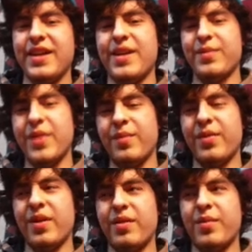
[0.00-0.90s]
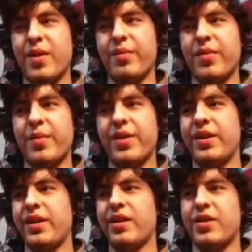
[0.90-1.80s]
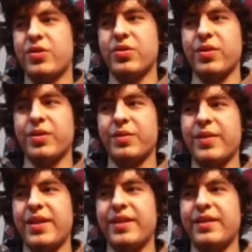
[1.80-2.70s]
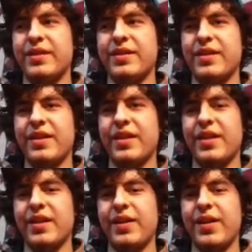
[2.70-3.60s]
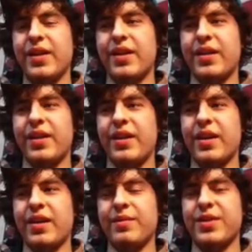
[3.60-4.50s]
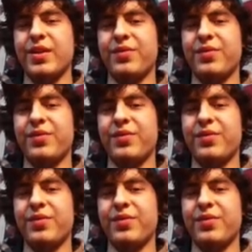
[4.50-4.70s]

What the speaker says: My buddy Eli's truck, man. He got himself a